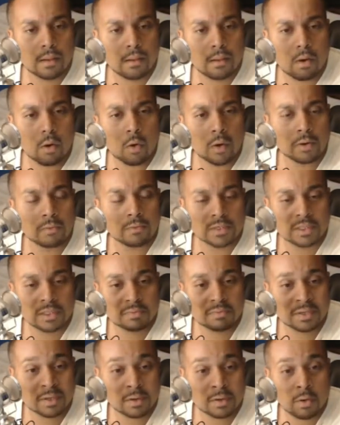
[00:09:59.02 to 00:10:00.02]
Orton
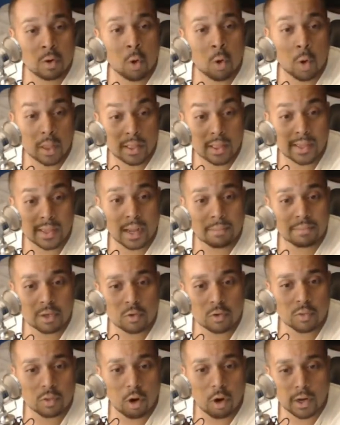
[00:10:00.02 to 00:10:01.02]
was coiling up to
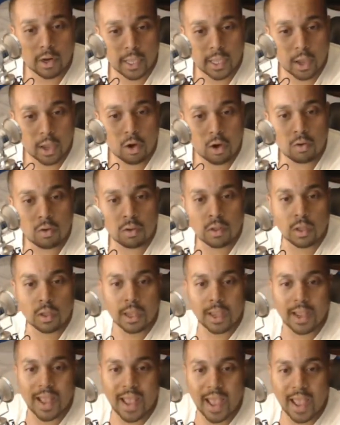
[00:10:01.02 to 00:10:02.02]
do the RKO,
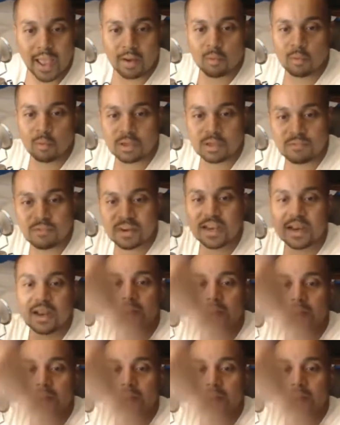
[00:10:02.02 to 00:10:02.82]
and Rusev like did like a